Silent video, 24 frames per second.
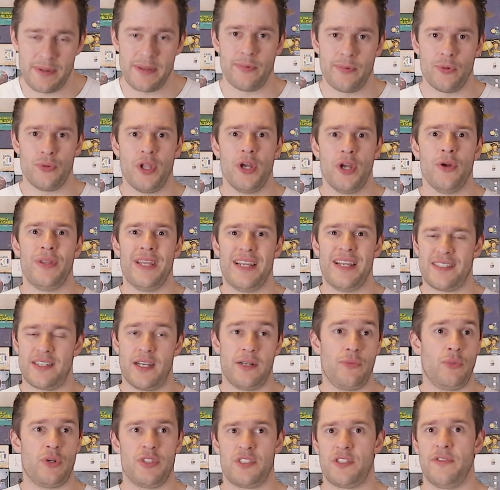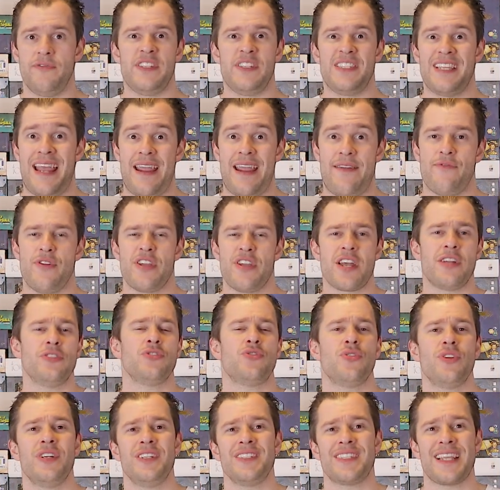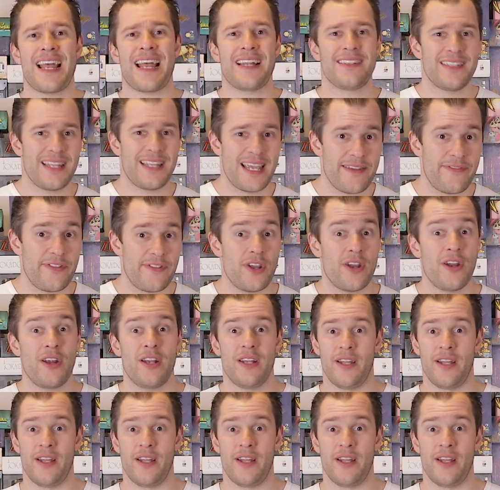People know this. I want to visit every country in Scandinavia,